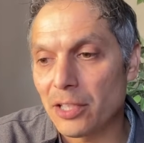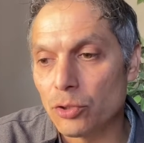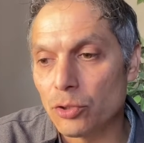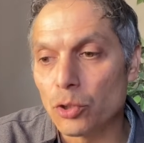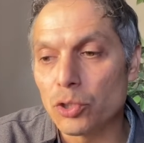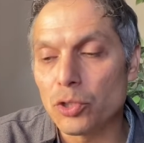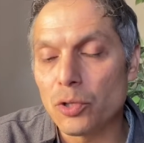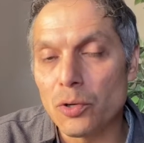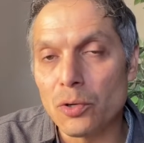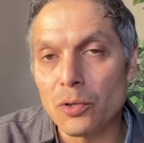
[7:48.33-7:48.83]

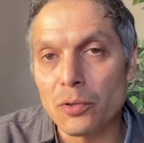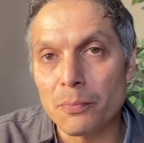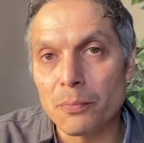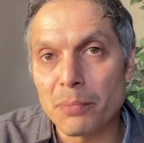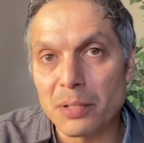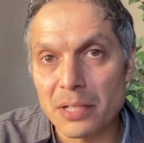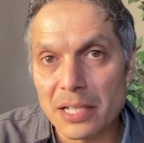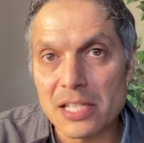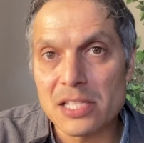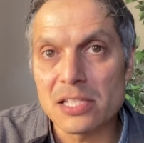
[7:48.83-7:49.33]
Noto
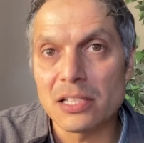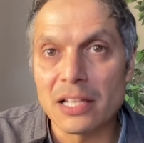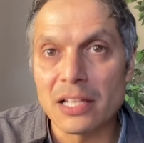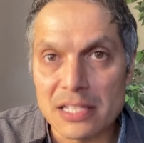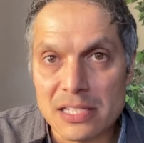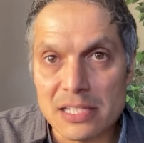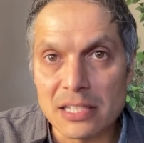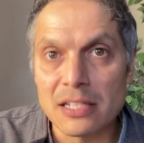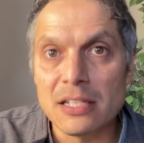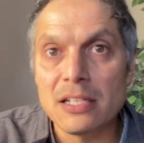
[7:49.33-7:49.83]
Peninsula
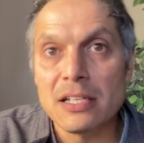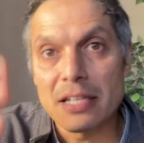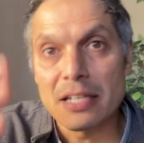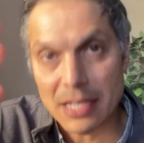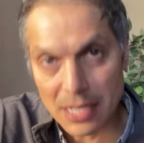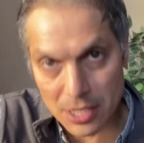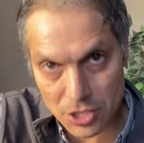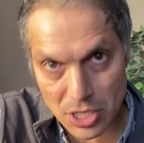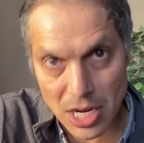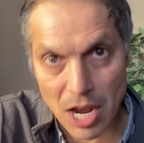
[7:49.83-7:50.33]
is in
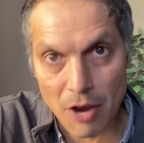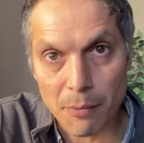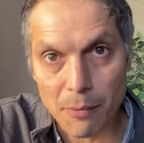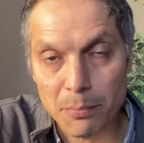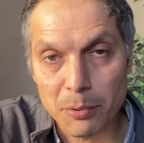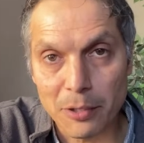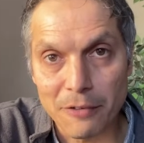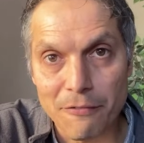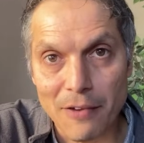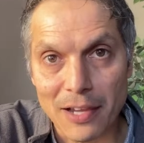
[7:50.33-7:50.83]
Ishikawa
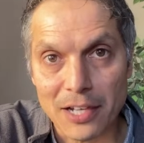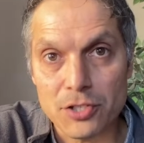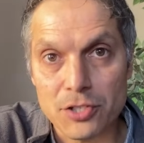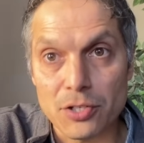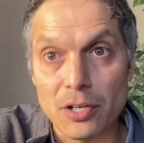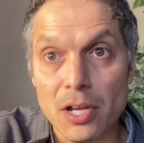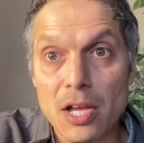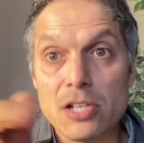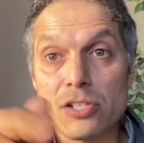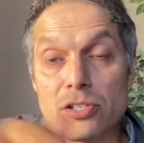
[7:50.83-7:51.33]

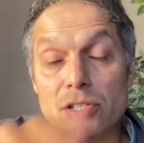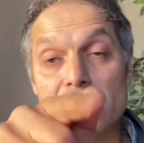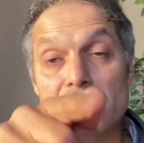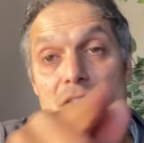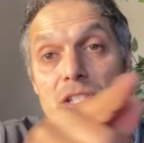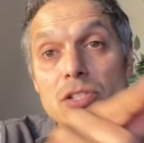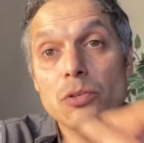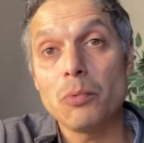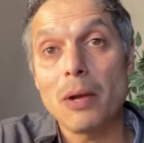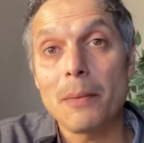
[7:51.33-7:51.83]
Prefecture. So this
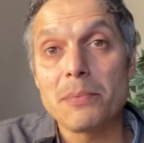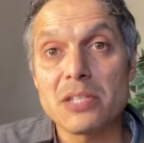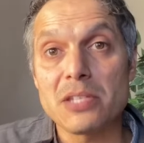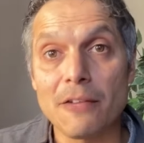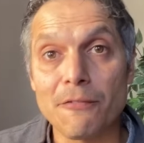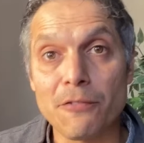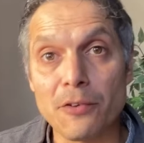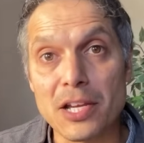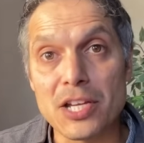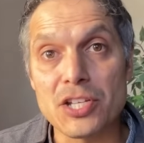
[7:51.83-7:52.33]
is the
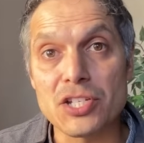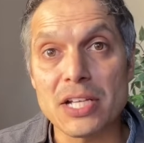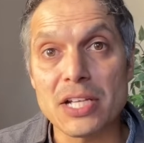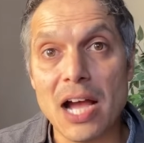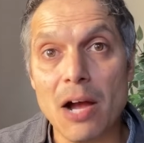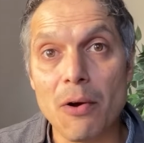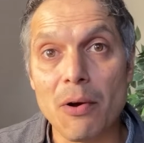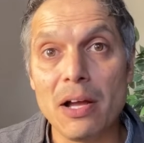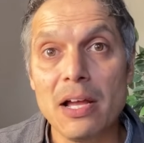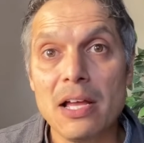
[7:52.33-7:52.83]
website for
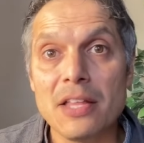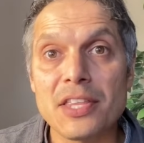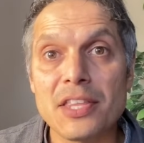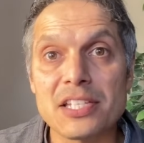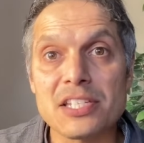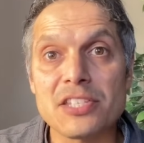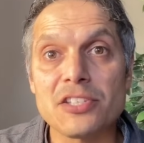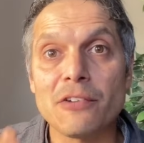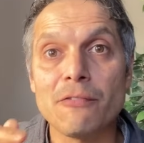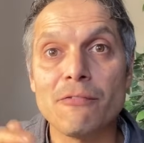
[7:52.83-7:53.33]
Ishikawa. This
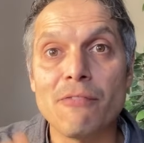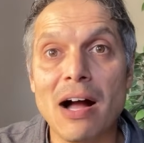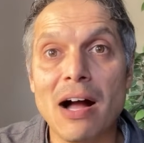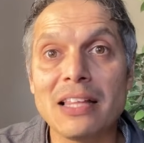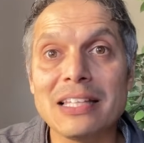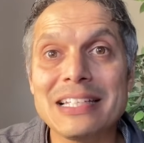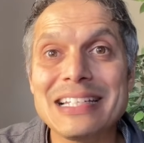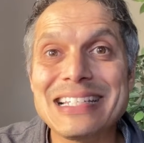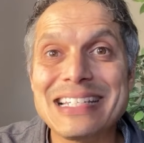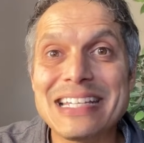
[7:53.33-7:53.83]
is their
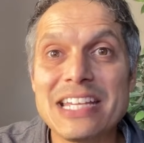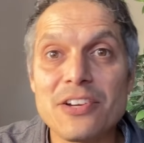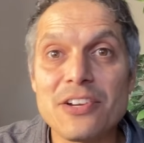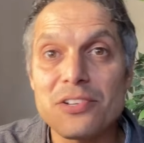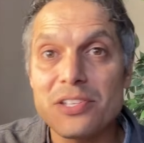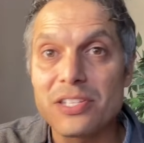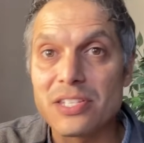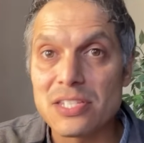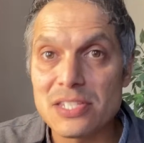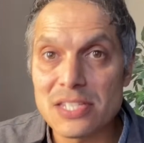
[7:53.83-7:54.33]
volunteer
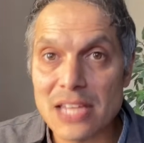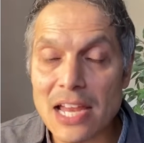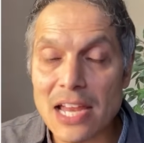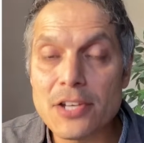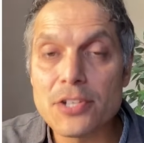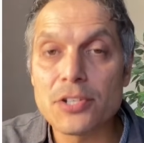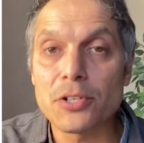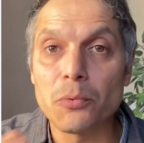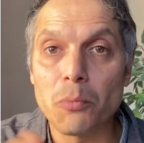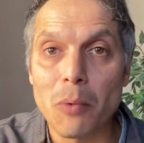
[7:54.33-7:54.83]

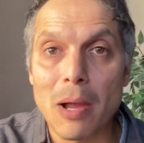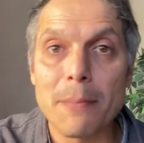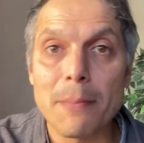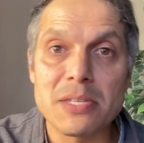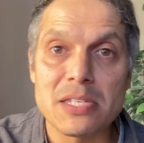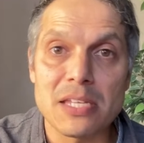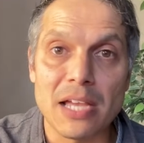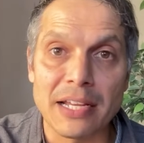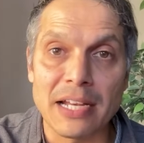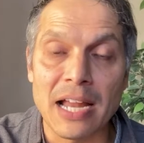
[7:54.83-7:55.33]
center
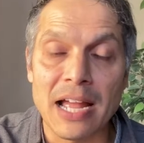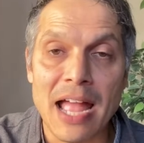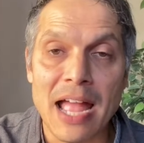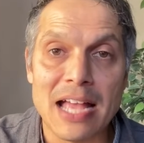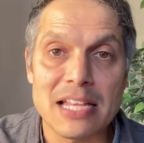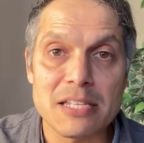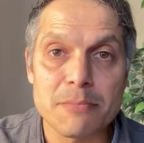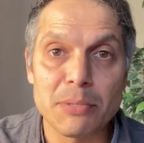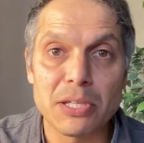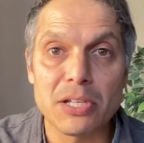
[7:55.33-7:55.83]
website. I
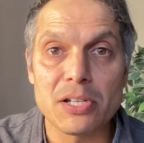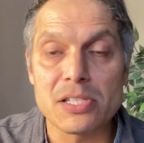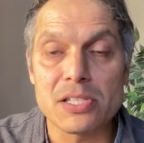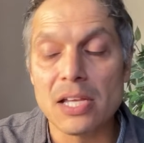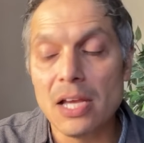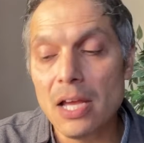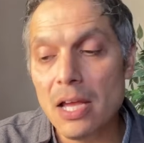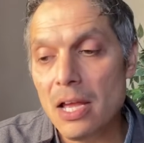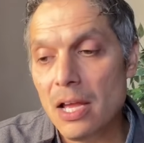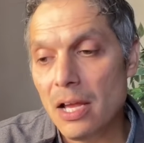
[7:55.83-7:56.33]
asked because
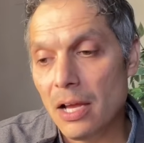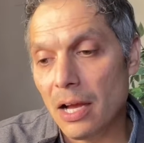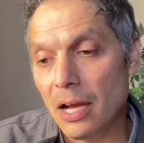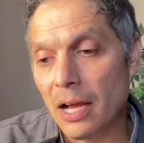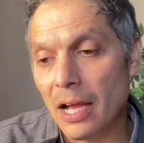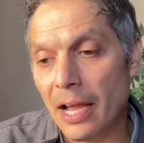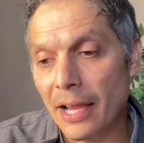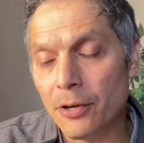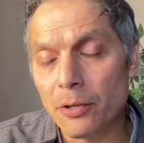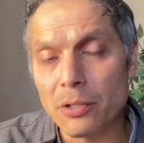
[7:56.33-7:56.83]

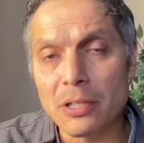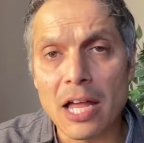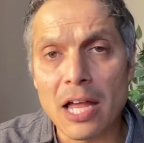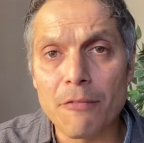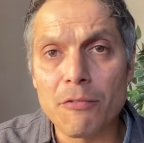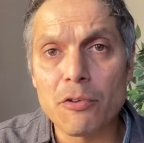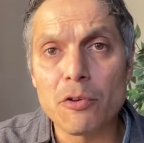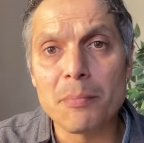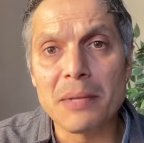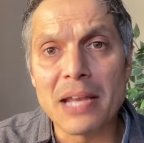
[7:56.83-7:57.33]
I know a lot
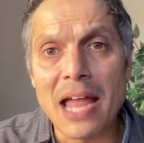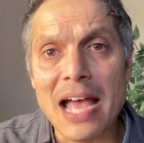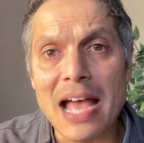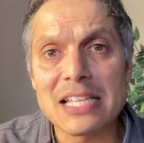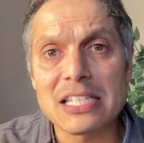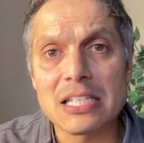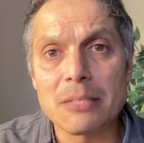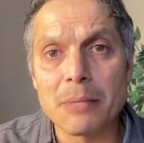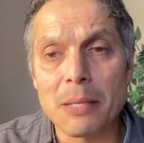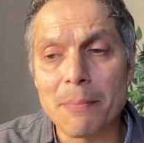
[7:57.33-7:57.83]
of you have been
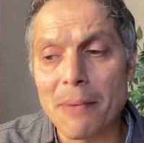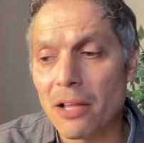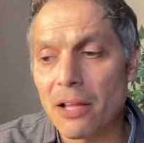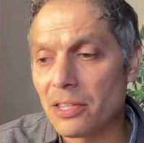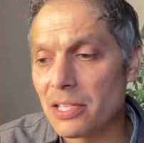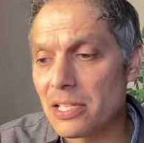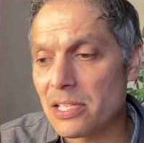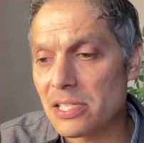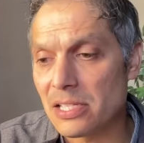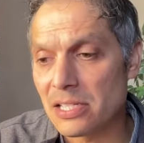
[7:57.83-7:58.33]
asking me about
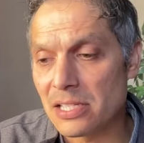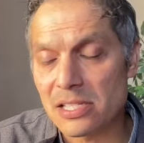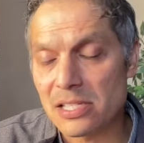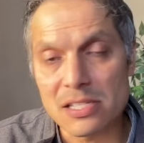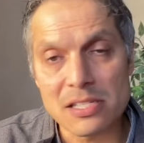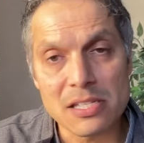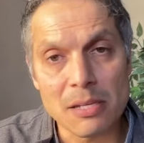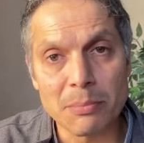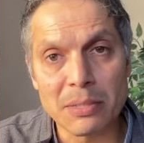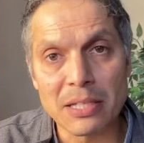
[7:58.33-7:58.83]
this, and this
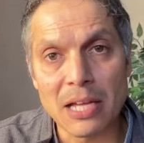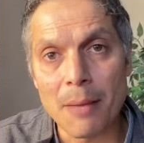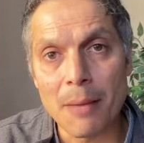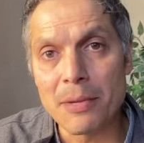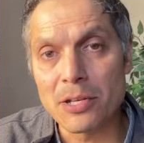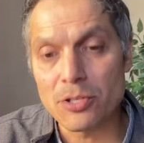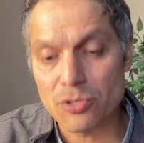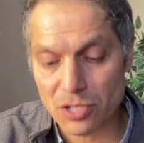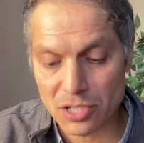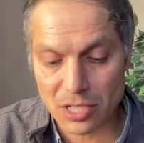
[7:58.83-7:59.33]
is something I'm
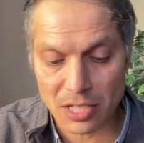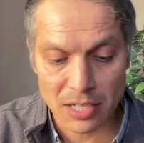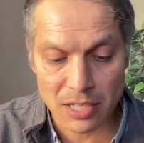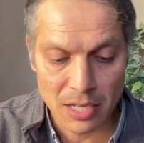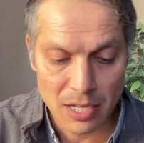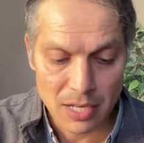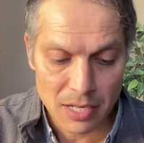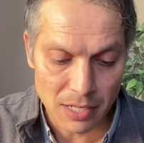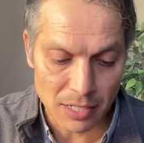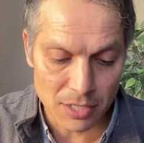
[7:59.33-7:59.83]
interested
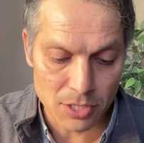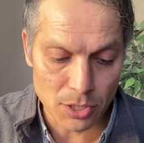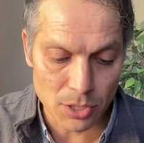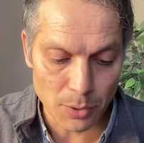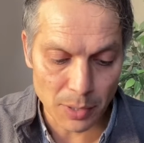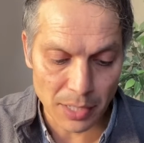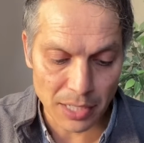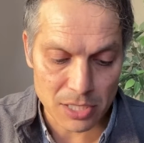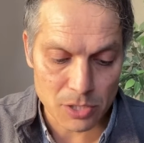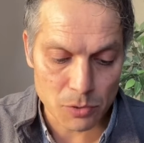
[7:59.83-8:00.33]
in
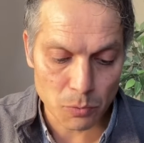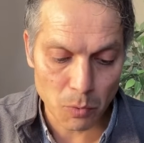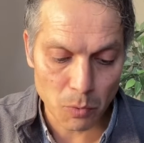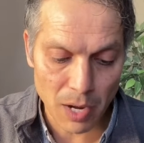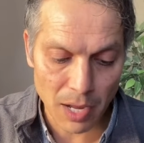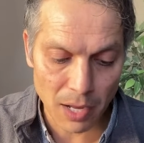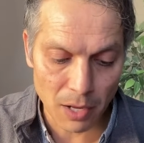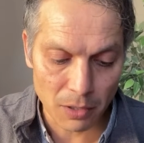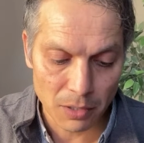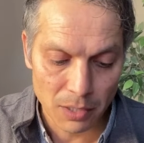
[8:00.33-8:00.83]
doing as
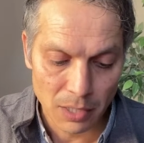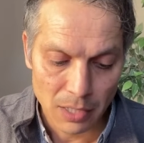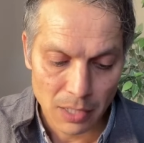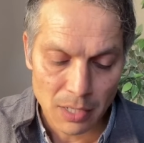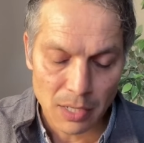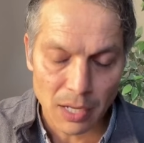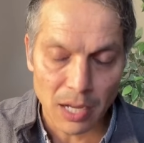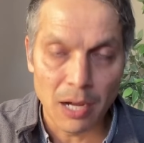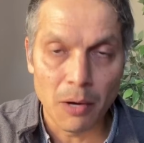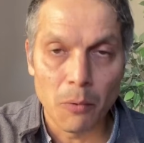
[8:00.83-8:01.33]
well
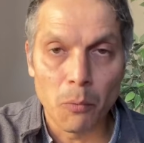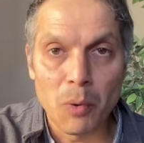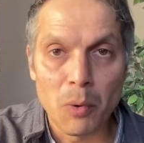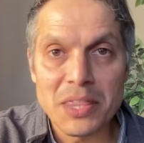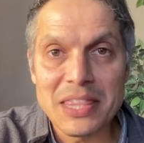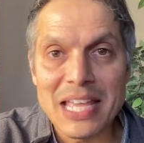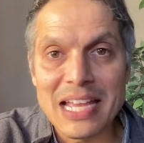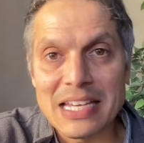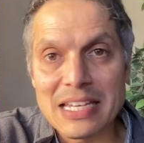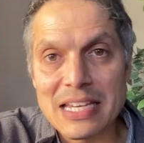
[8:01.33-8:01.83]

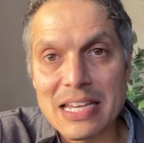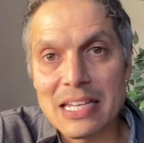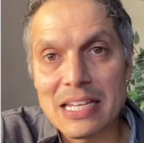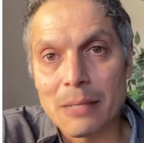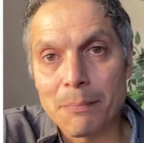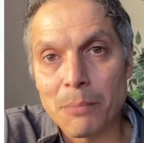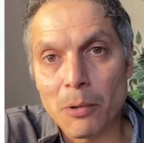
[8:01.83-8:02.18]
when they need it.